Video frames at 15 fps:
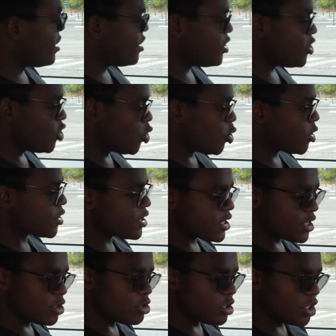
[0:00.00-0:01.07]
The doors
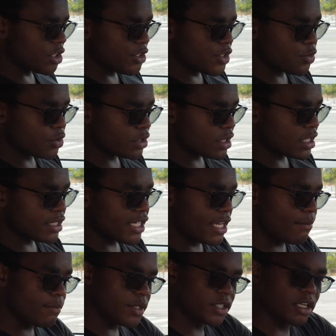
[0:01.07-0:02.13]
still close with the
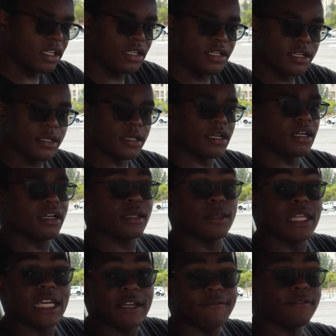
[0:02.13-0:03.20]
same solid thunk.
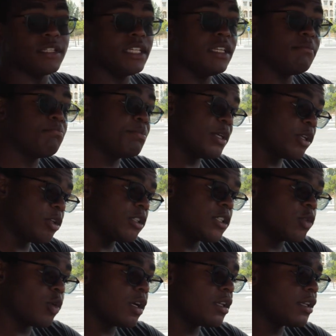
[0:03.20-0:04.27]
Thankfully,
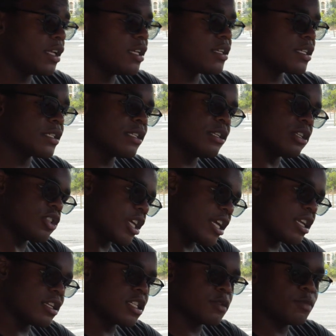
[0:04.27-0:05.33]
build quality doesn't
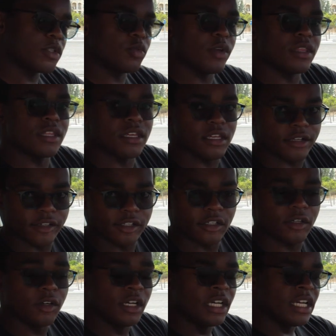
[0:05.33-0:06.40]
change between the
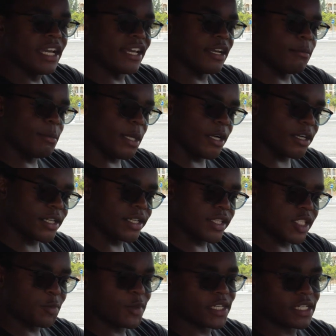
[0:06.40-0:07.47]
Euro and
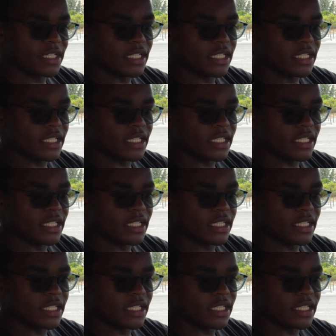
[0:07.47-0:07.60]
American spec